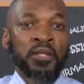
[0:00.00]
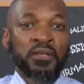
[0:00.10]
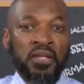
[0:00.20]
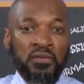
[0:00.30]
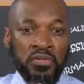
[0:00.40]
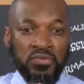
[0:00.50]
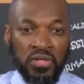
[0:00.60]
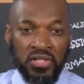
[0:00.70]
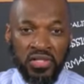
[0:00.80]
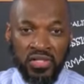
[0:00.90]
there is
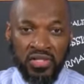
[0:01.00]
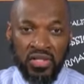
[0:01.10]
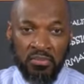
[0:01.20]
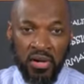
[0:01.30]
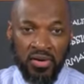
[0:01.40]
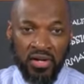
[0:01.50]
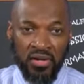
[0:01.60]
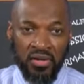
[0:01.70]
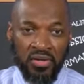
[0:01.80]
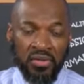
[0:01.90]
researchers in
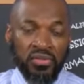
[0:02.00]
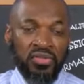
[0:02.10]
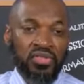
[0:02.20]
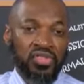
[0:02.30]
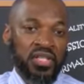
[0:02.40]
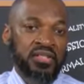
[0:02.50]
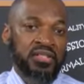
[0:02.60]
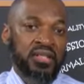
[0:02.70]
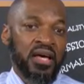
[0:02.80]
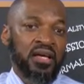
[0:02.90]
America who
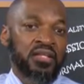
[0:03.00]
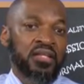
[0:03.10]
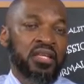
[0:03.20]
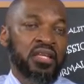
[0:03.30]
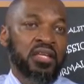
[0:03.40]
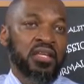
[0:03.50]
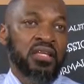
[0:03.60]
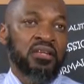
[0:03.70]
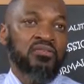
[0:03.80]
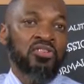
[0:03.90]
suggest that the
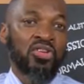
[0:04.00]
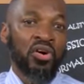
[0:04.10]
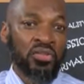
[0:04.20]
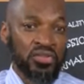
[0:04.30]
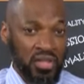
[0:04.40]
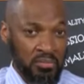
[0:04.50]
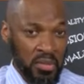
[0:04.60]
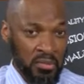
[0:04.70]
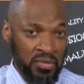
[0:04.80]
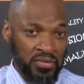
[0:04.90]
long-term
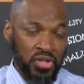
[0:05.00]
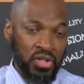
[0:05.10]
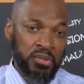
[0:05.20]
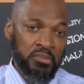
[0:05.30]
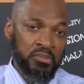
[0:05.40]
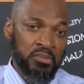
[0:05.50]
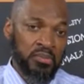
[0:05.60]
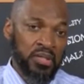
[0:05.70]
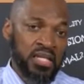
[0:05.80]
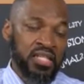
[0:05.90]
memory of the human
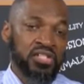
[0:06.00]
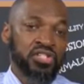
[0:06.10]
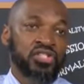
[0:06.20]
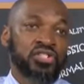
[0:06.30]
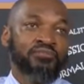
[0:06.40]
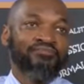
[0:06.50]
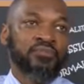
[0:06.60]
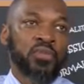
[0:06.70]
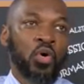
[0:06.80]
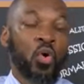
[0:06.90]
is
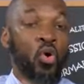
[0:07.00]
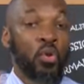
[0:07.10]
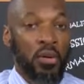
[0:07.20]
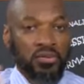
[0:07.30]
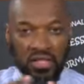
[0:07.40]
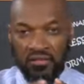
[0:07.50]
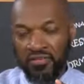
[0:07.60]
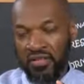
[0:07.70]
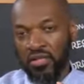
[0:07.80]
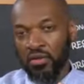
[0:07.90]
almost
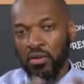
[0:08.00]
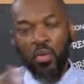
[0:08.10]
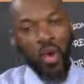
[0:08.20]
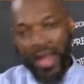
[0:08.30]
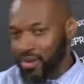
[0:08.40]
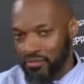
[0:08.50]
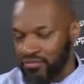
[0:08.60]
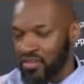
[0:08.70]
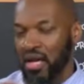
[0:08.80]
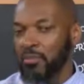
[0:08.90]
infinite, not quite
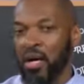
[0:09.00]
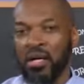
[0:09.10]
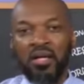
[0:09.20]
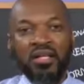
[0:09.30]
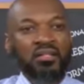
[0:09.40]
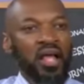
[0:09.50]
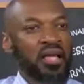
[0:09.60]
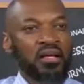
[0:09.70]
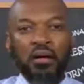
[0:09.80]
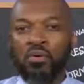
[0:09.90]
infinite, but
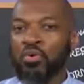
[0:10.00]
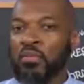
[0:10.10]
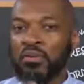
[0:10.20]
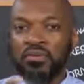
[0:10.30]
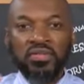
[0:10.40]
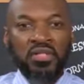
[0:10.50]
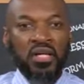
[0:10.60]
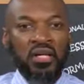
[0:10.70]
like almost